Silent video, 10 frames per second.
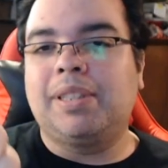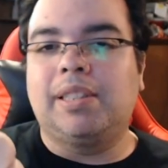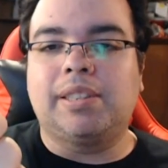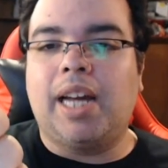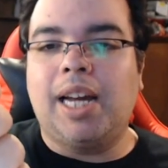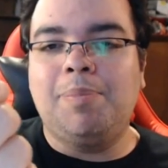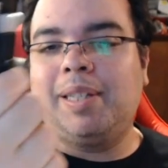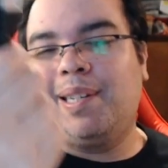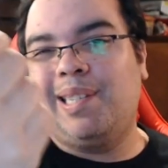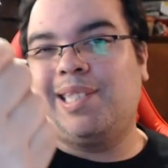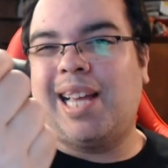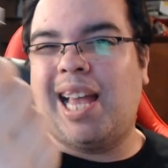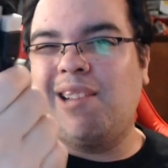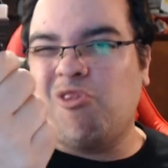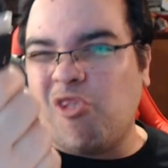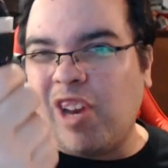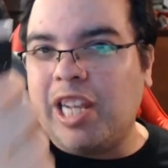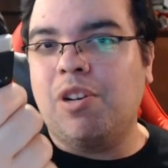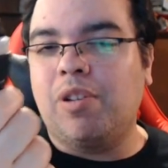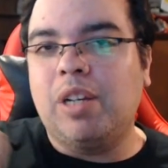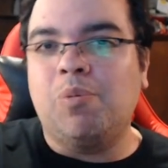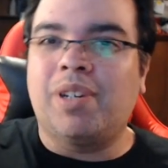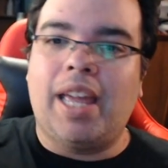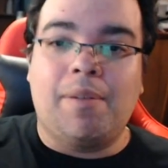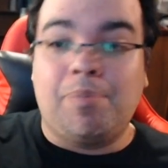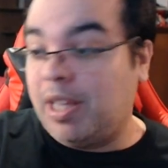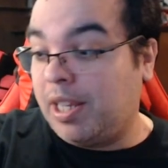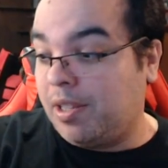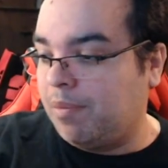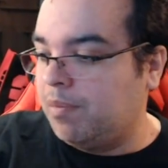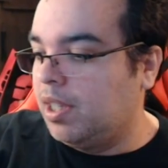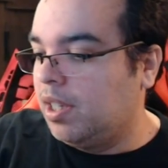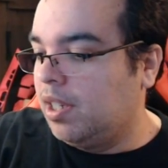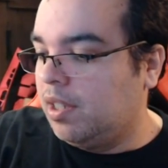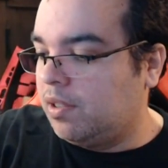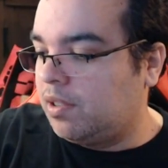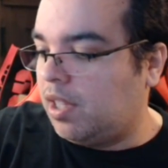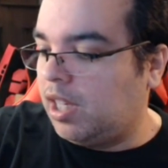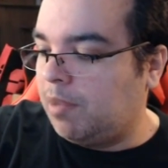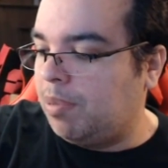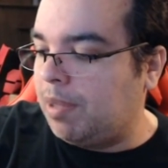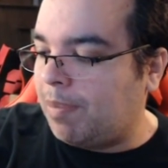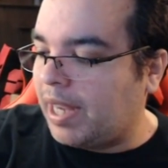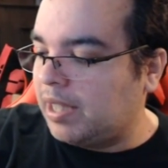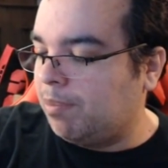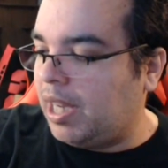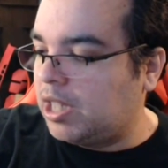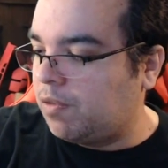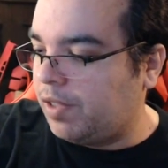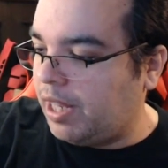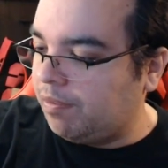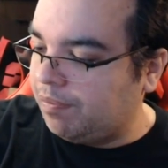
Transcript: to the side because I really don't need one. I have plenty of them. So I'm going to put it back in the box for now.